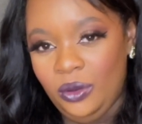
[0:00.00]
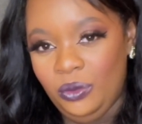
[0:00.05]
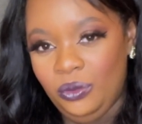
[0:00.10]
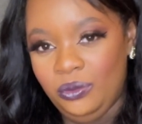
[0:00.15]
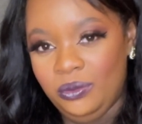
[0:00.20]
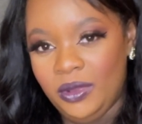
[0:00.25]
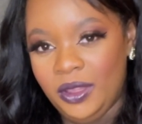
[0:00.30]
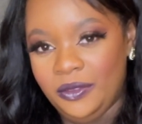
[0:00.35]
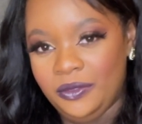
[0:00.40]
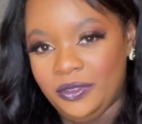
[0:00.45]

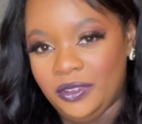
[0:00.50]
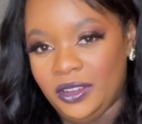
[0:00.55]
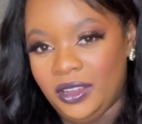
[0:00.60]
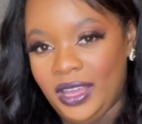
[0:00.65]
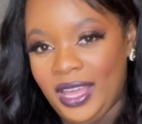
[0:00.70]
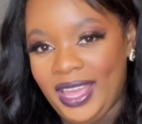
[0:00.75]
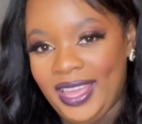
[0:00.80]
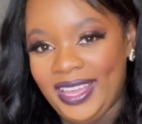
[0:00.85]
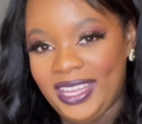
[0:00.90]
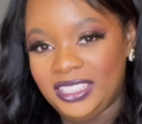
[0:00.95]
whether
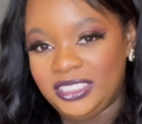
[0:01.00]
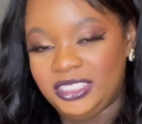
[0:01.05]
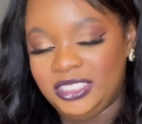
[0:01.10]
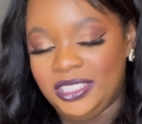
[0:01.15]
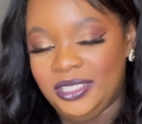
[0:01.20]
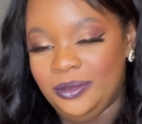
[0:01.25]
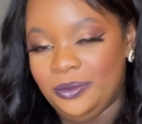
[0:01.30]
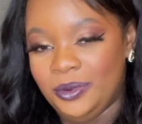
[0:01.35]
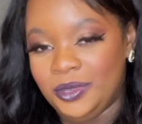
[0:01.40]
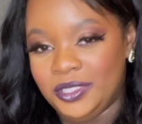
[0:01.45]
I
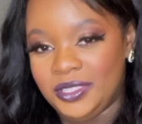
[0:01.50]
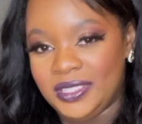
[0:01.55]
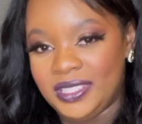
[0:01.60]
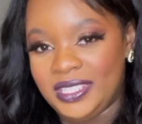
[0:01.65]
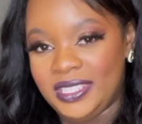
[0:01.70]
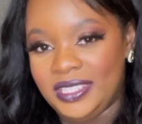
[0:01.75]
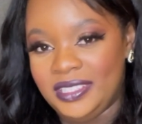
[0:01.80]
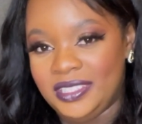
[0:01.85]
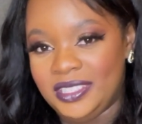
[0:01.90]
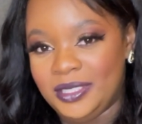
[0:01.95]
actually
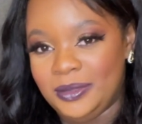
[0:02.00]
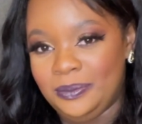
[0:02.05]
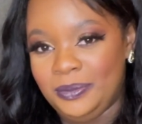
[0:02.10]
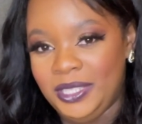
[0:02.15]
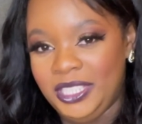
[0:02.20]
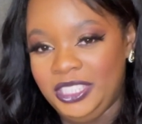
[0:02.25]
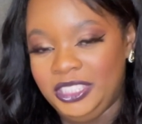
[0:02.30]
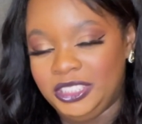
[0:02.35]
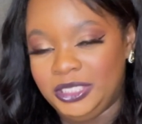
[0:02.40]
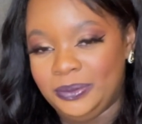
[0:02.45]
wanted to
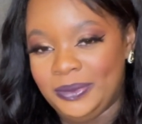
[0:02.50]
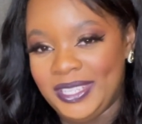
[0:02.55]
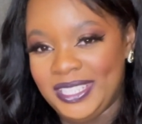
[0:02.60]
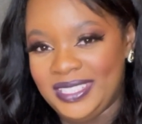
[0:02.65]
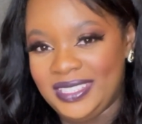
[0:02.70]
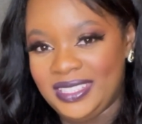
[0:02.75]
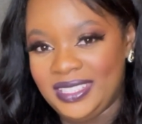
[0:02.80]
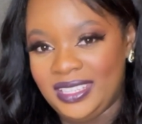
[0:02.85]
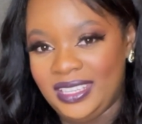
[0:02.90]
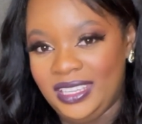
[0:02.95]
bleach my
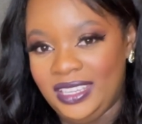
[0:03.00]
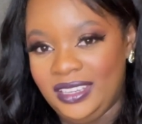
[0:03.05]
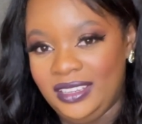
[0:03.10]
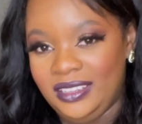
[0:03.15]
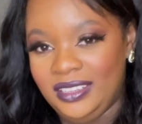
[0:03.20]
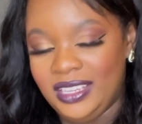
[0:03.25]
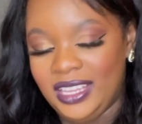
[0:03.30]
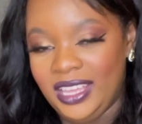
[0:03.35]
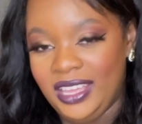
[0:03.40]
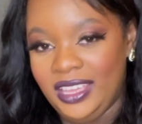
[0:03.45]
skin.
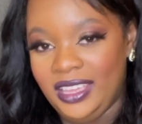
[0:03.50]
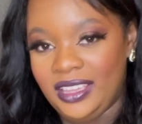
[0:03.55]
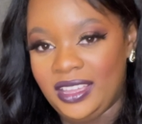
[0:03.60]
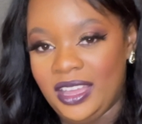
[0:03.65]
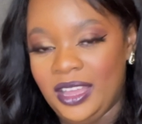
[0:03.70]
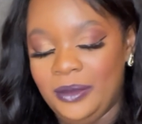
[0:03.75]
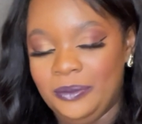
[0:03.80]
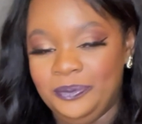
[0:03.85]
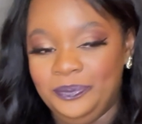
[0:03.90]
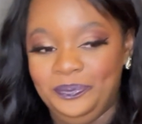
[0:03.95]
Like,
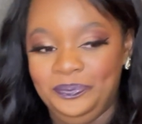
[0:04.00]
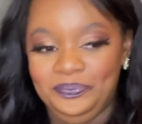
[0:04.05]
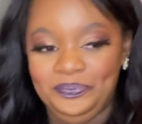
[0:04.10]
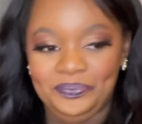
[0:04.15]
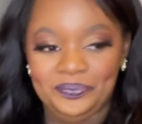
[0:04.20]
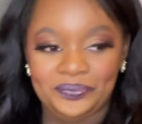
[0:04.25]
I'm